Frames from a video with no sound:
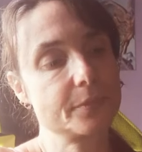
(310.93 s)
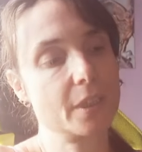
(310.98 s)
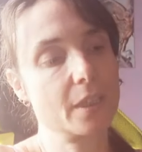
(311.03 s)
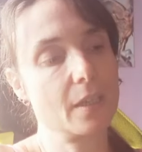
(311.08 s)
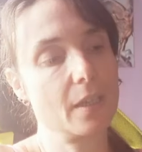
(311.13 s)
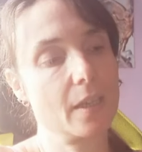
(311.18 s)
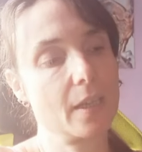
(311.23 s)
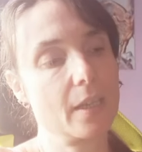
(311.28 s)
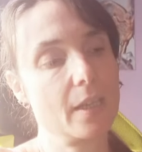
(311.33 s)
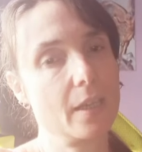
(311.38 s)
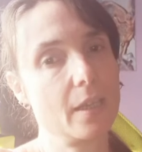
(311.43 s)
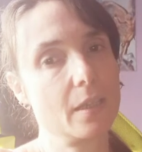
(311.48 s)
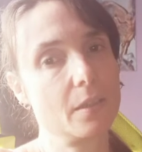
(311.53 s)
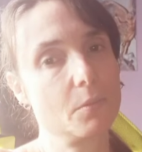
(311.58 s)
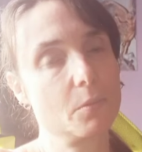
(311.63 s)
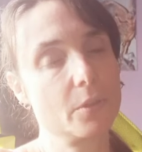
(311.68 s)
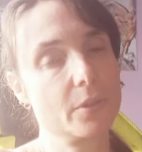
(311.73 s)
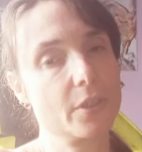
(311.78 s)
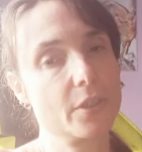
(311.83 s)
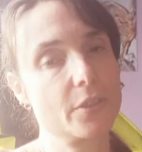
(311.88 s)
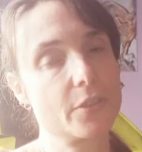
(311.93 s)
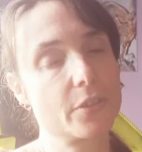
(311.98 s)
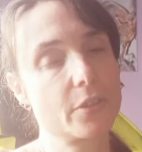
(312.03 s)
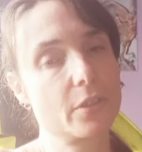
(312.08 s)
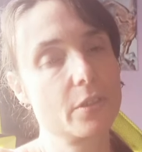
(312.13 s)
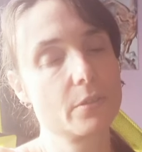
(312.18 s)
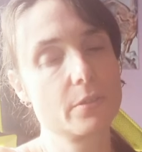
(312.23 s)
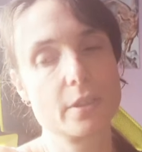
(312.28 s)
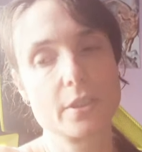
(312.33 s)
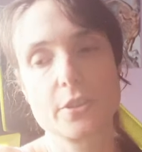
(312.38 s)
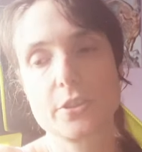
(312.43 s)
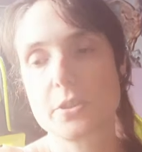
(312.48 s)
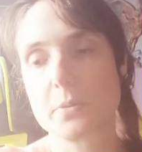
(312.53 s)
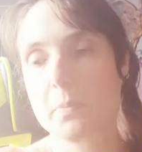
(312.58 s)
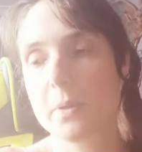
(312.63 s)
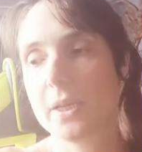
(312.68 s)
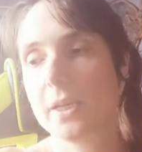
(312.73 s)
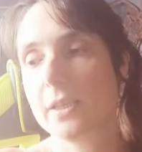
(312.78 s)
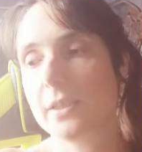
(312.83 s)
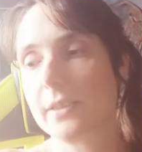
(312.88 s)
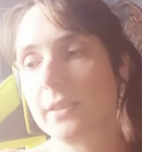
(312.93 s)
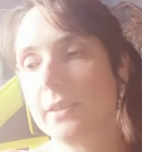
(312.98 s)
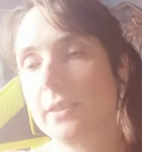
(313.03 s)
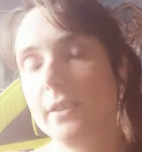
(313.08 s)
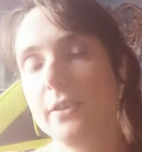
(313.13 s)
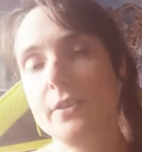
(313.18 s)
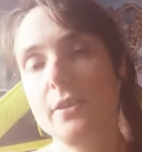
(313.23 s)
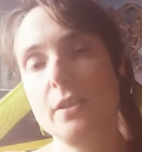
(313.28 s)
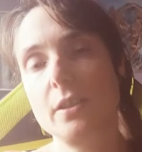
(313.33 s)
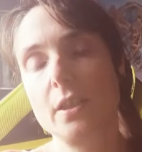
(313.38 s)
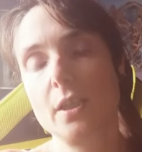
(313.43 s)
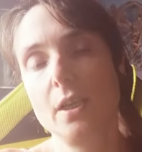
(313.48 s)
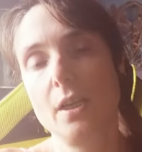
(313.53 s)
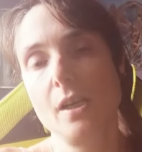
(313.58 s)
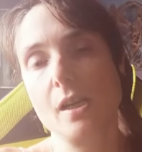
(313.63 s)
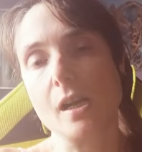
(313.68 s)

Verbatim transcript: I wanted security so badly that